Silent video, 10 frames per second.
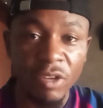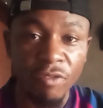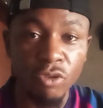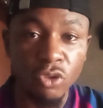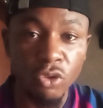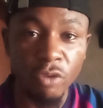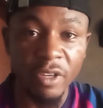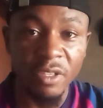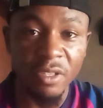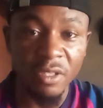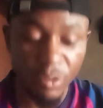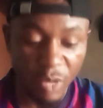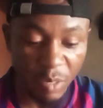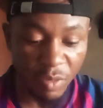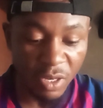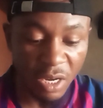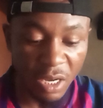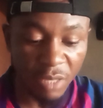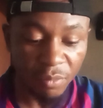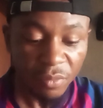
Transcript: Future versus Ceramica.